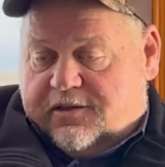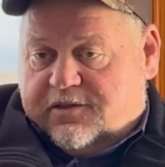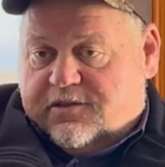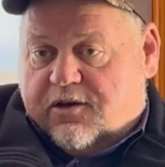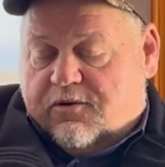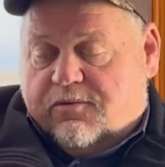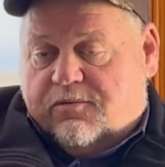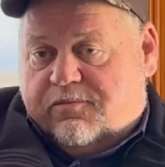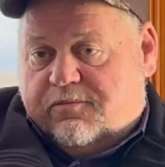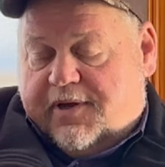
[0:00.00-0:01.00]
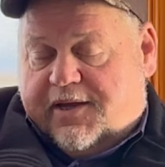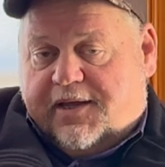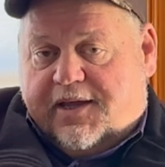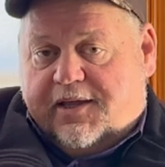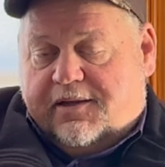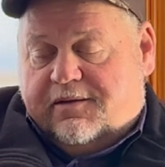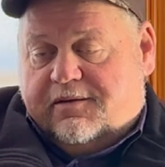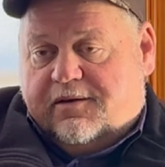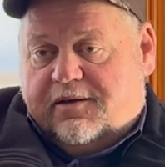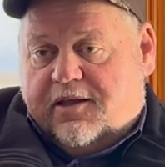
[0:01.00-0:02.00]
So we could get,
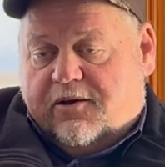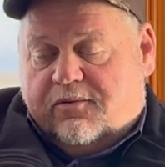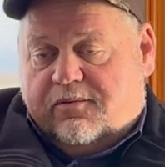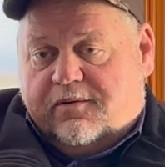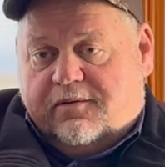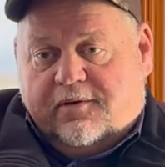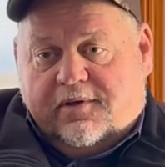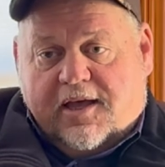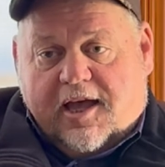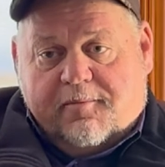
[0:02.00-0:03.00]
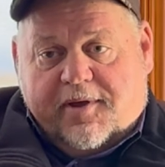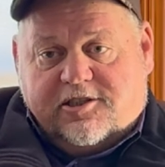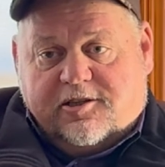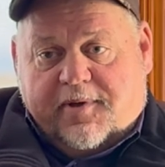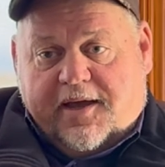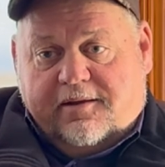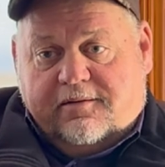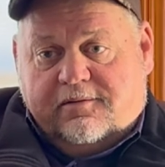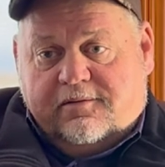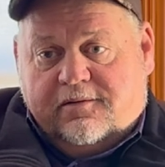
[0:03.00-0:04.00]
I'm
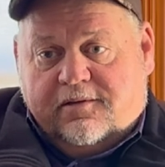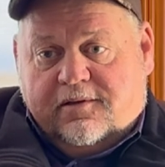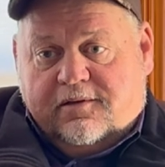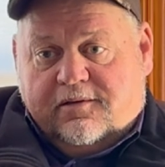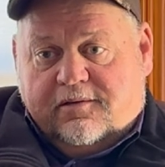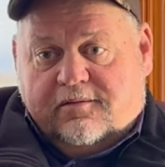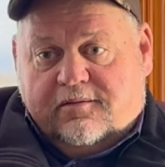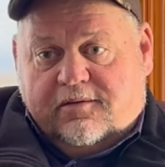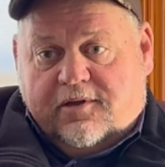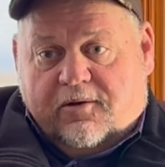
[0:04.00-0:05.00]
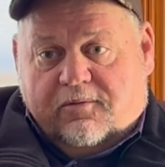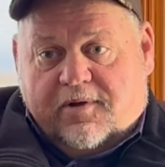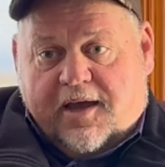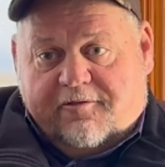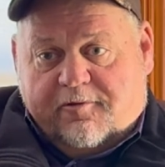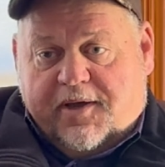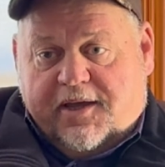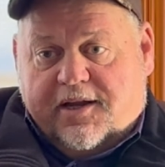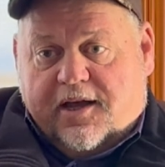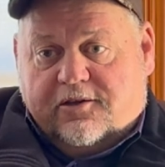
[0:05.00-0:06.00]
estimating,
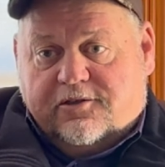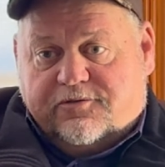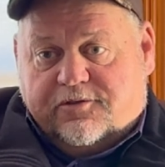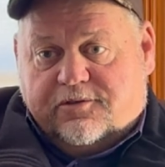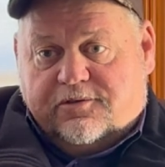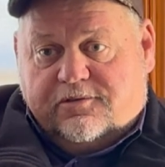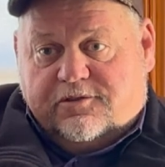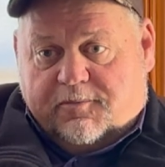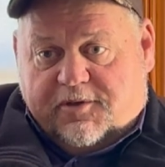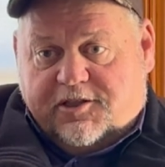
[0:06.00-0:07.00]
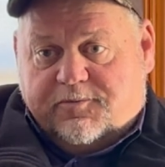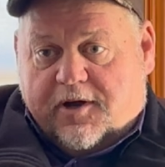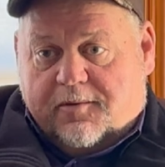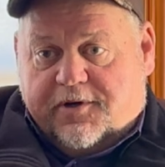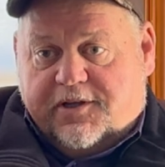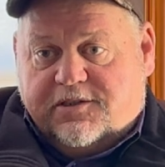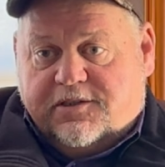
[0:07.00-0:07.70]
$500,000 for some of these properties.